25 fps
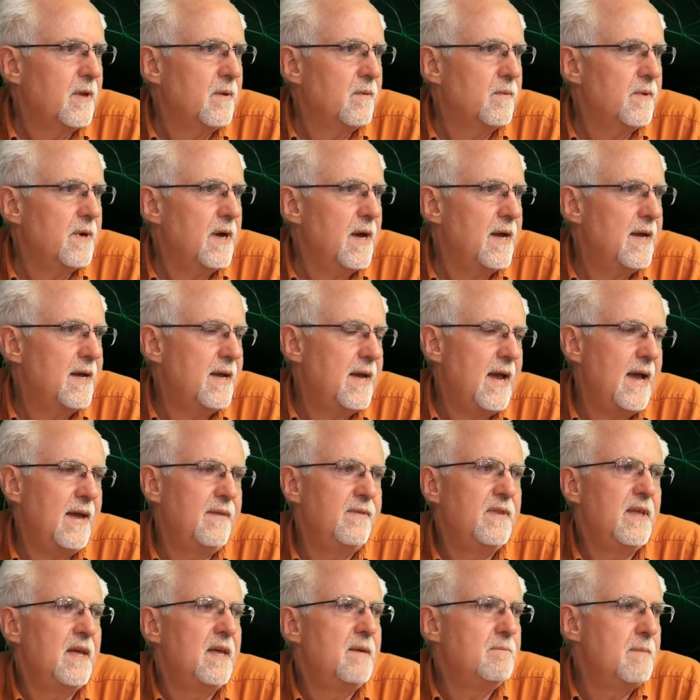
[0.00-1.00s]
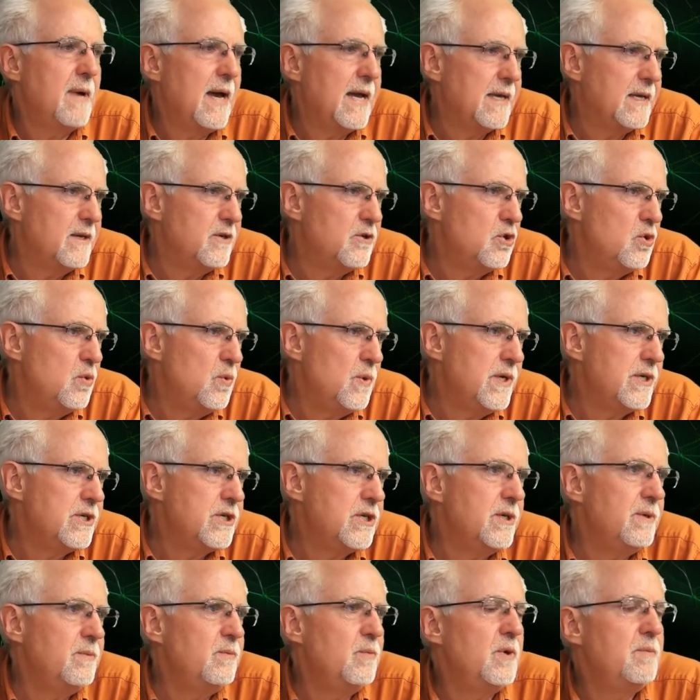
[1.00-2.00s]
Okay, and then my
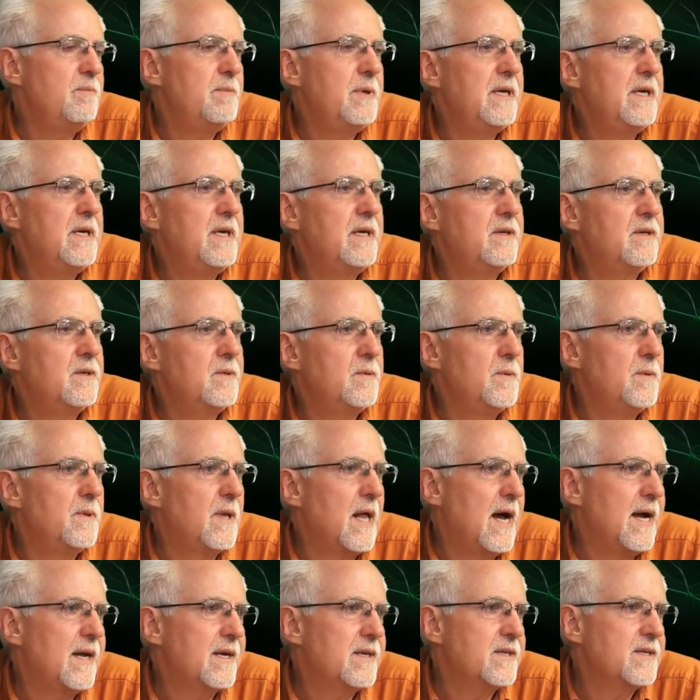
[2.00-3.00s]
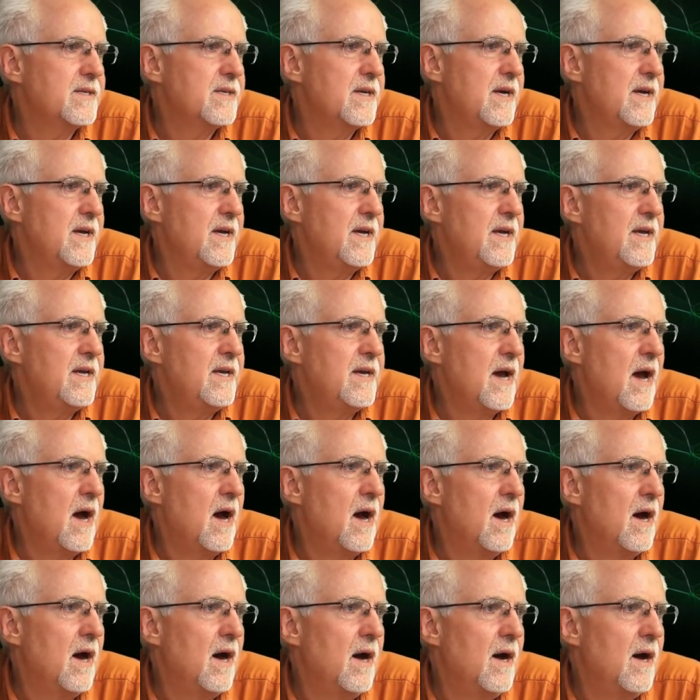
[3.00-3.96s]
intuition would be to, like, say